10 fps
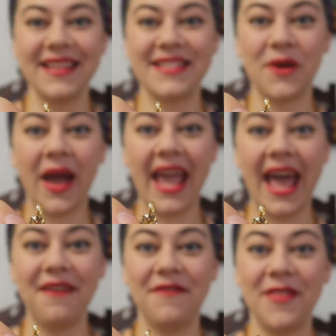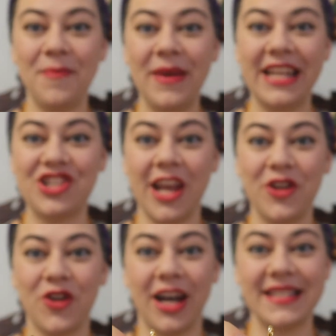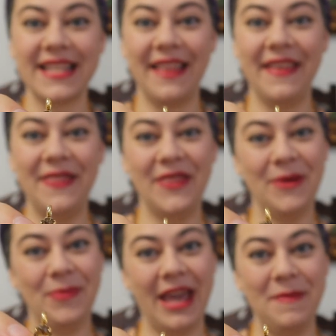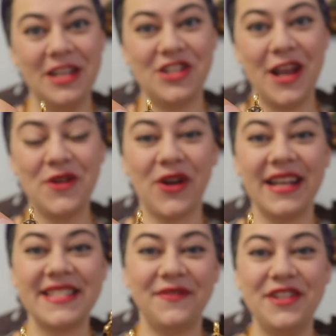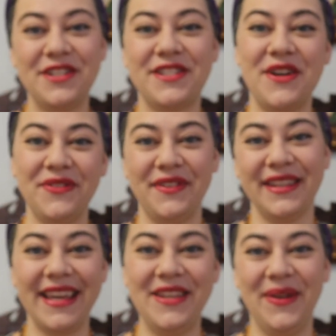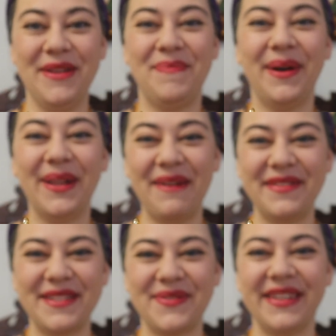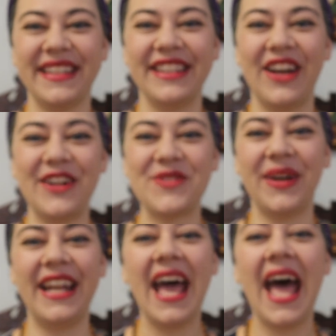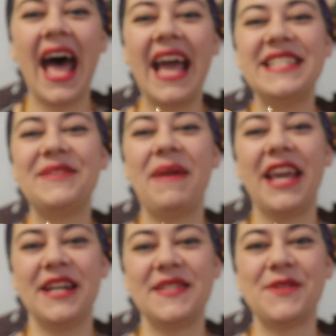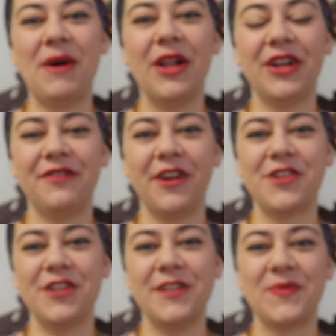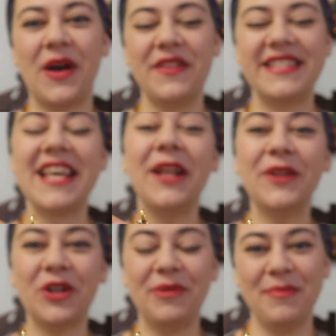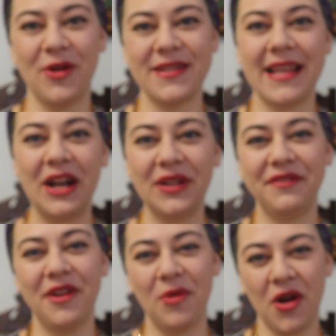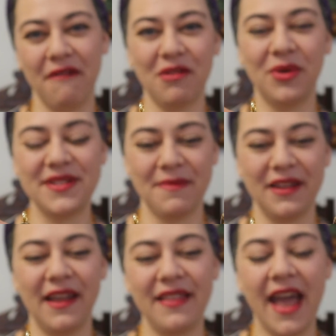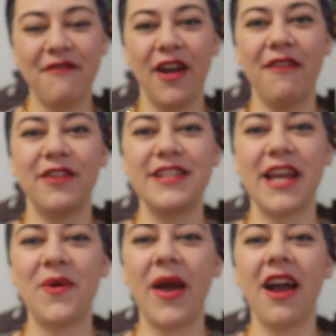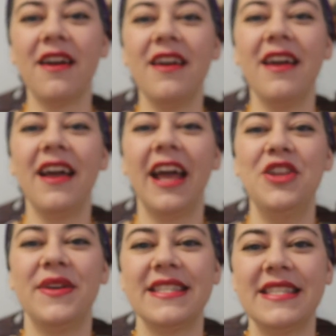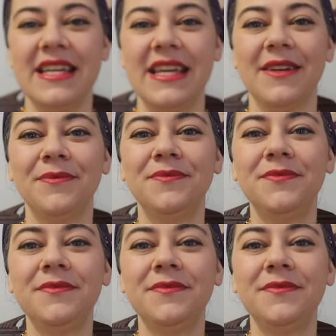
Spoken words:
So I have the big Jane cross and then the baby Jane cross. If you just don't feel like you can pull off this really large one, I did make a smaller version as well that's a little bit more subtle if you're more comfortable with something like that for everyday wear. And you can see